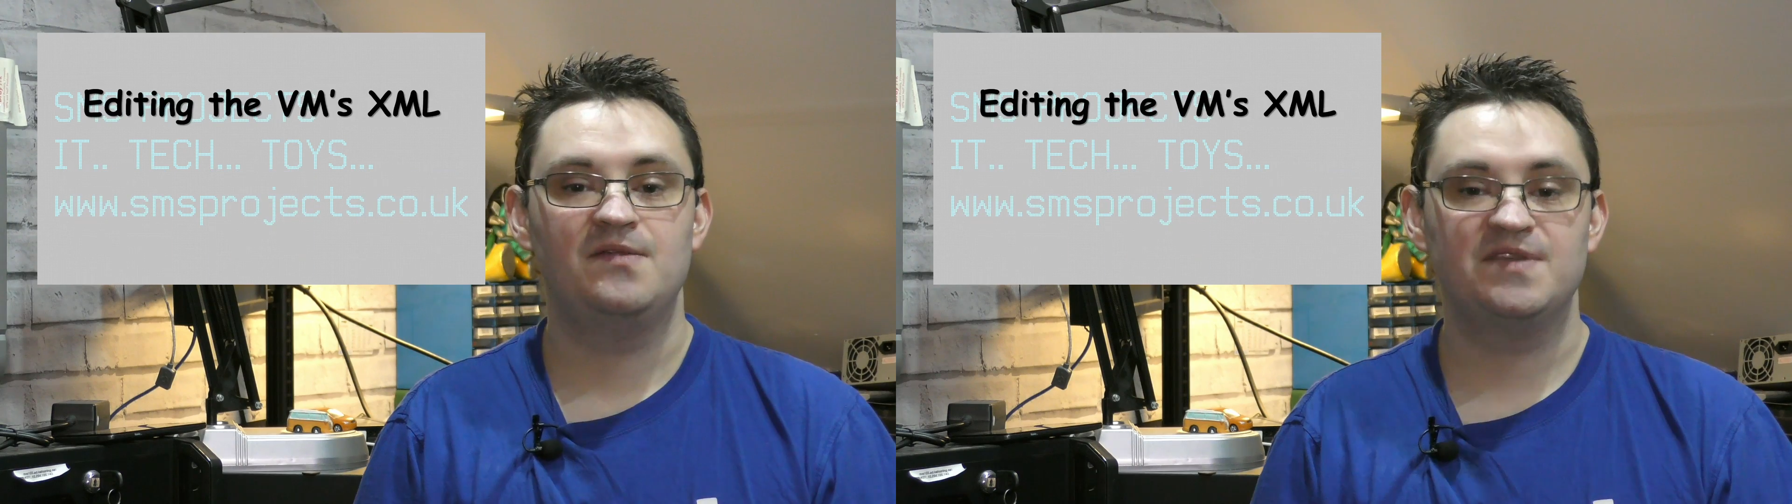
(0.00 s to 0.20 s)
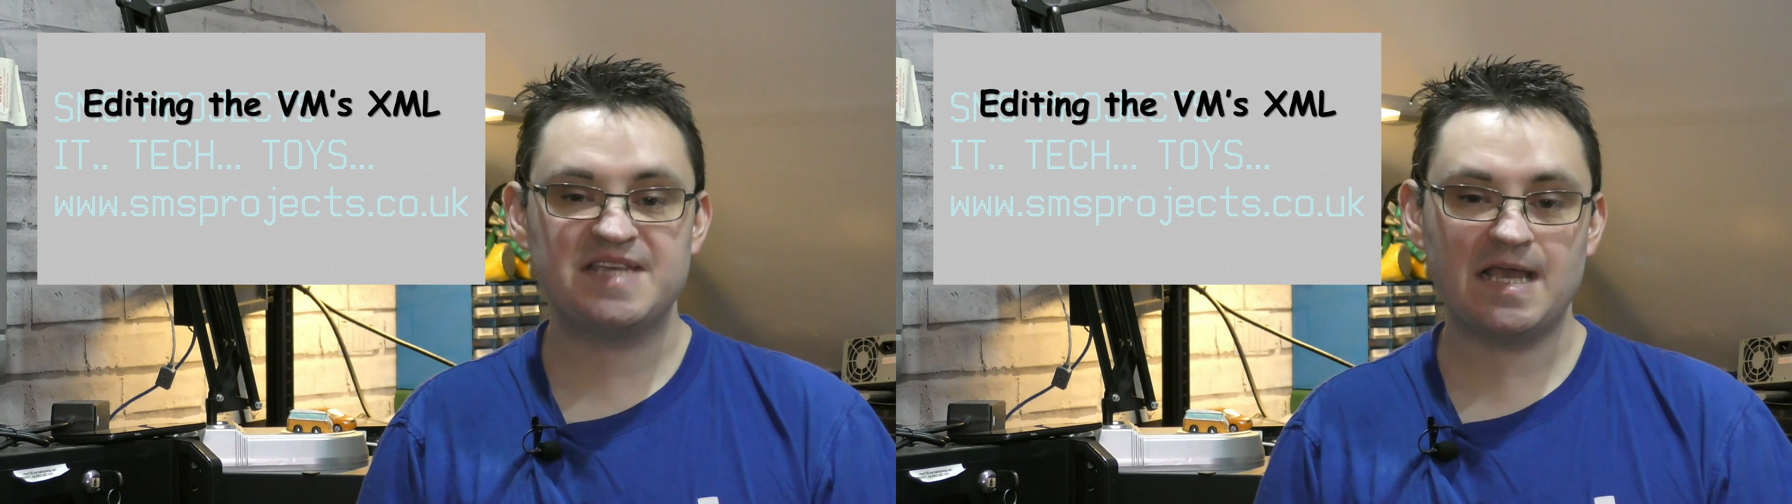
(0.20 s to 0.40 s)

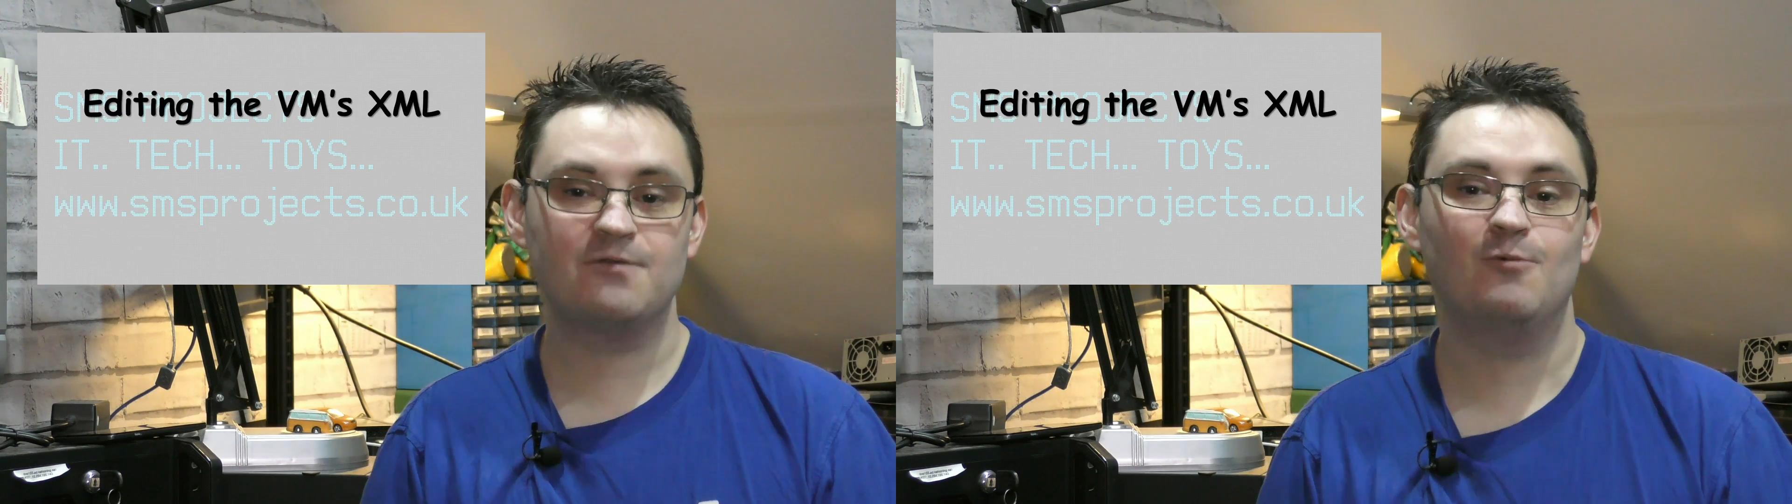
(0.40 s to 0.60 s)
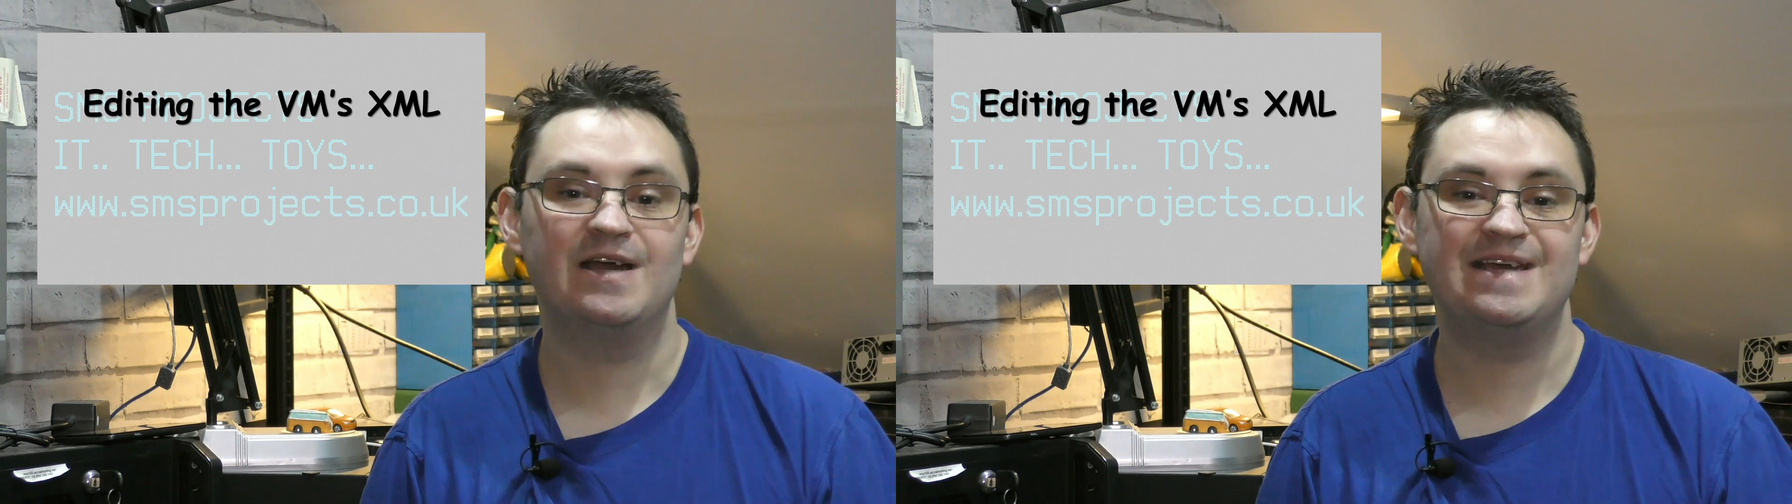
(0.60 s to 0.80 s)
The
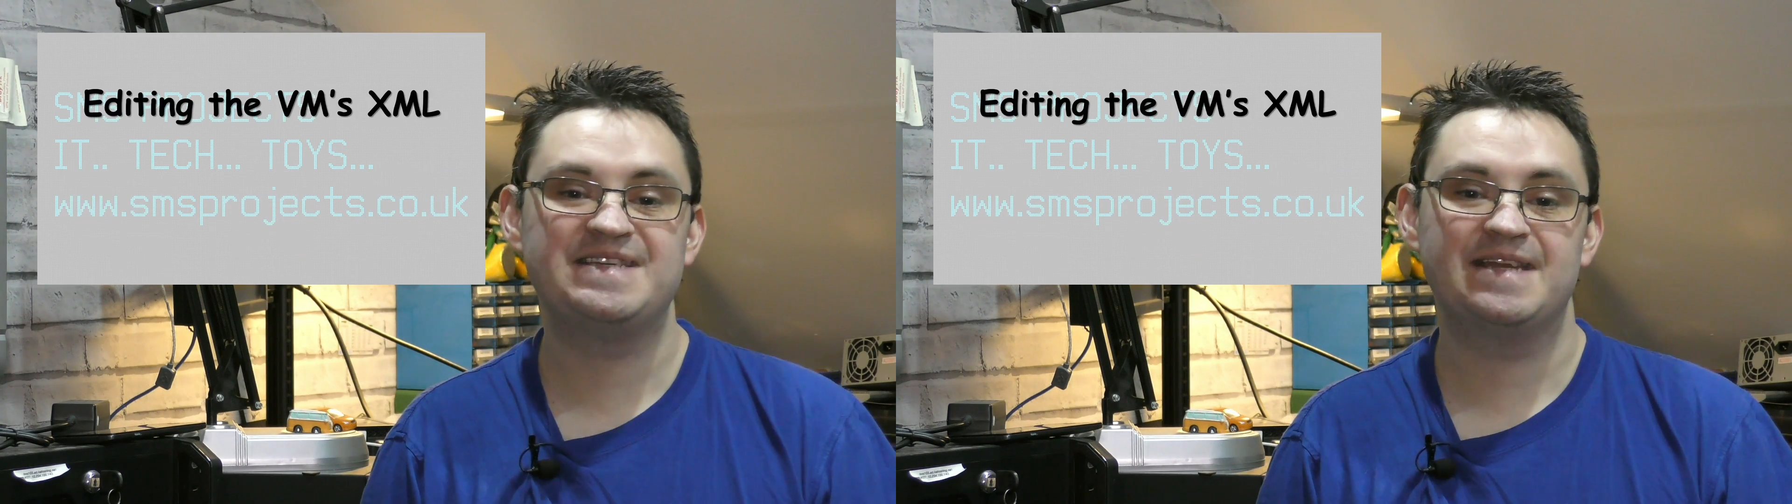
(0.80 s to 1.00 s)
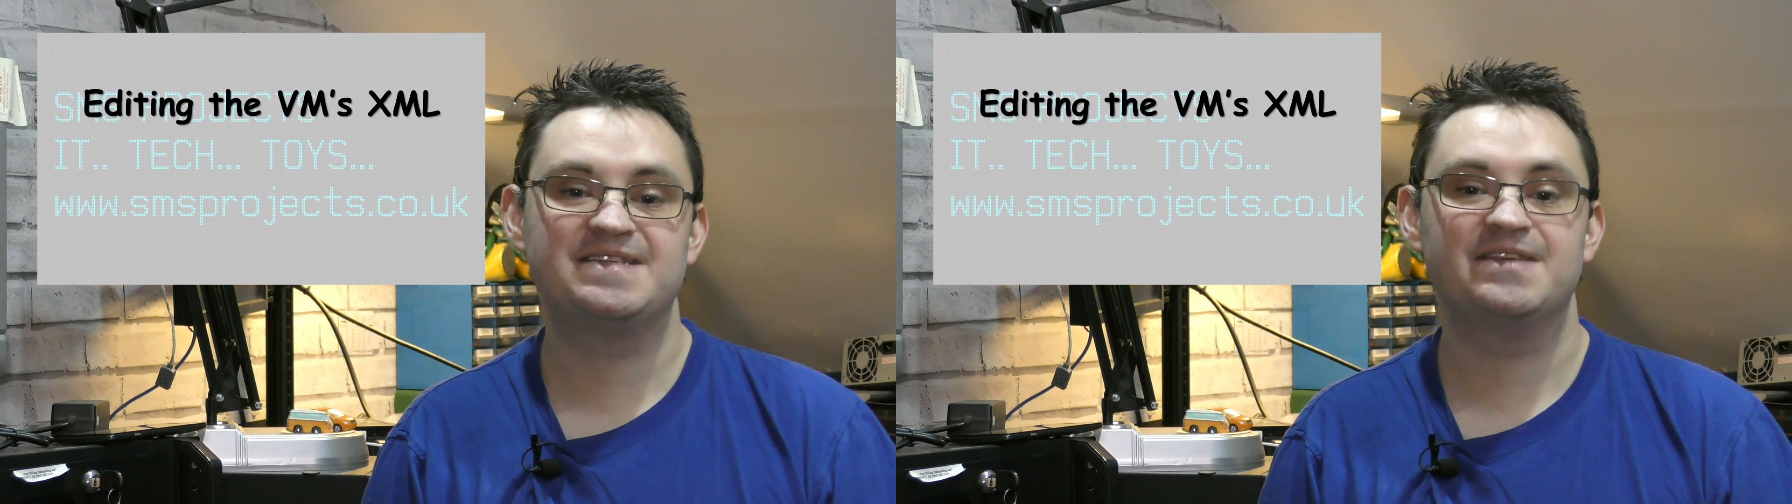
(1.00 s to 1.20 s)
second way
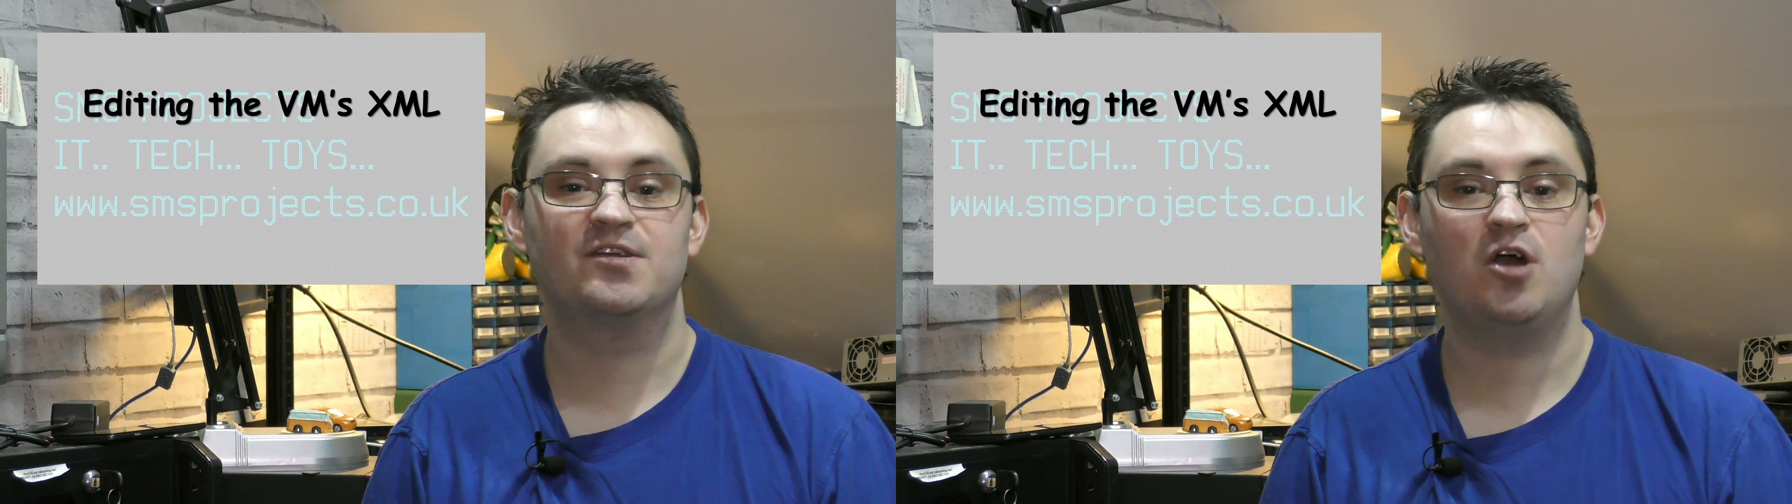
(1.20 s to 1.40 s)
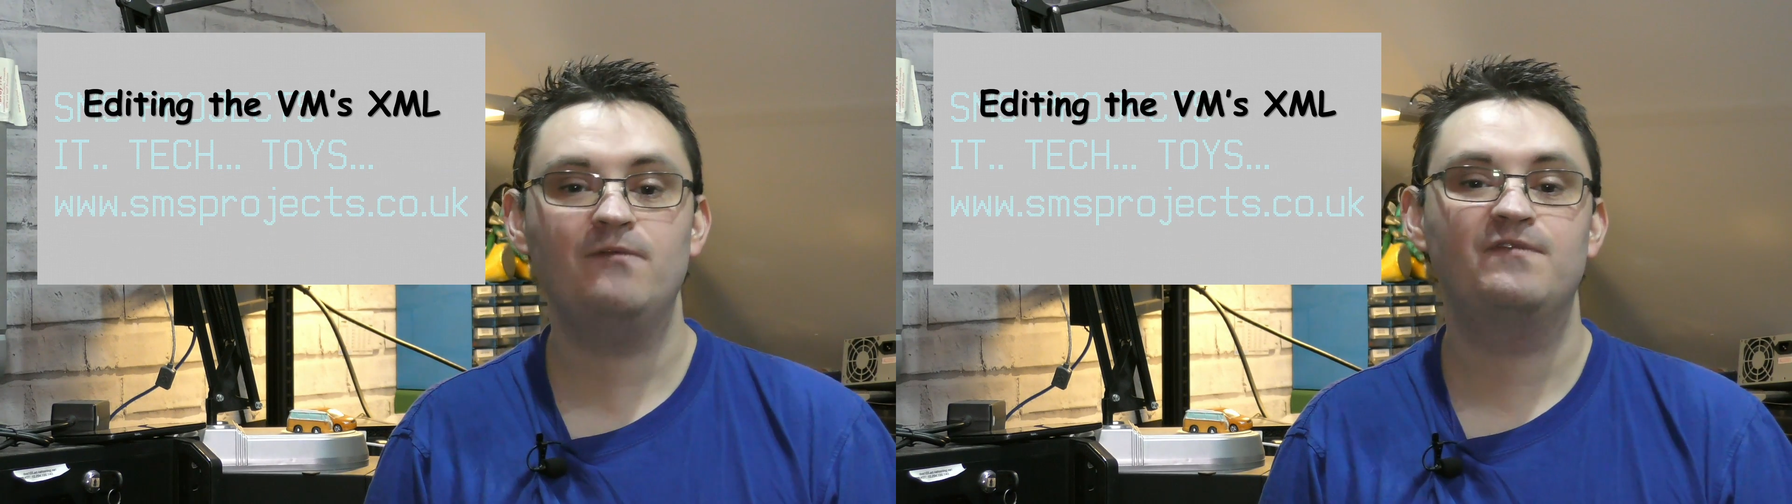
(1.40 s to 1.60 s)
is editing the
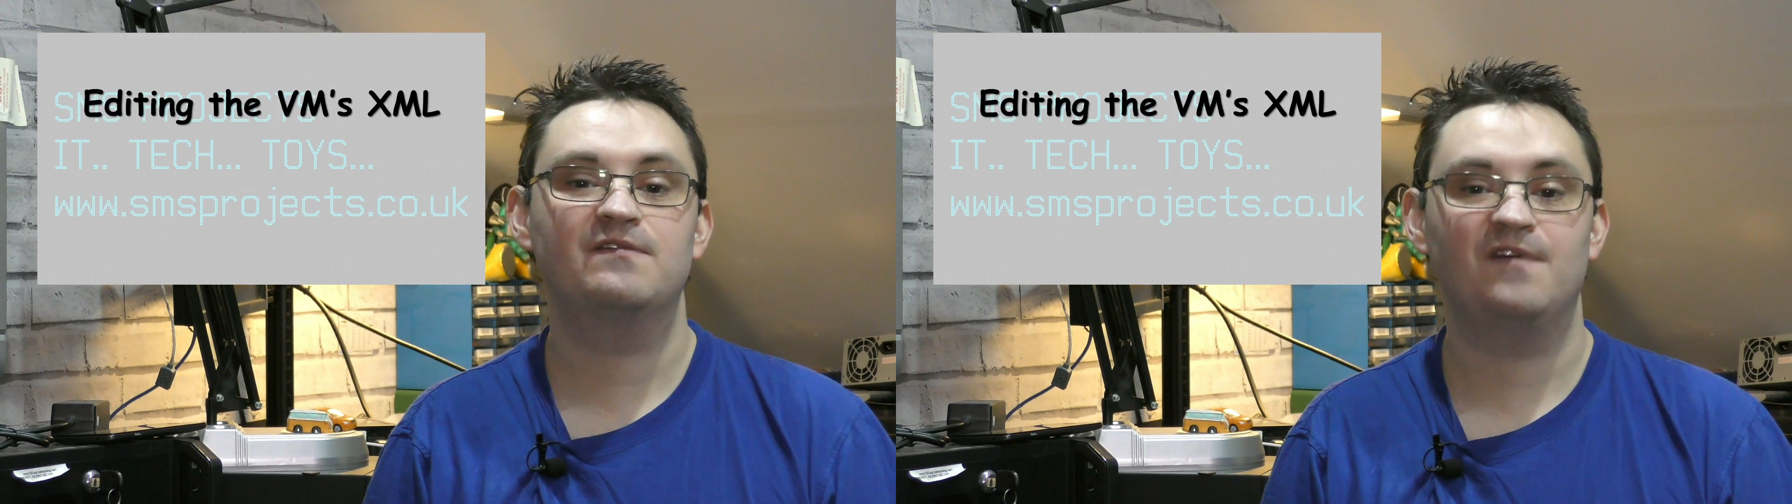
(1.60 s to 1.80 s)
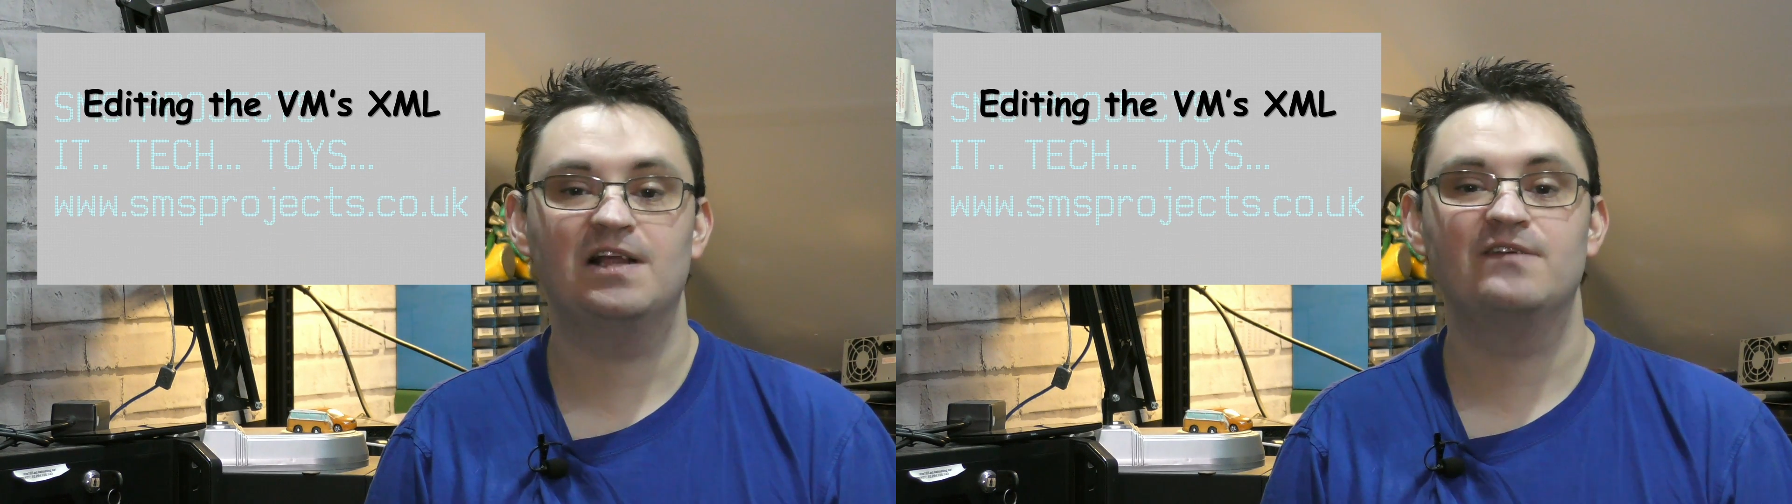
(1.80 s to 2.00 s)
config file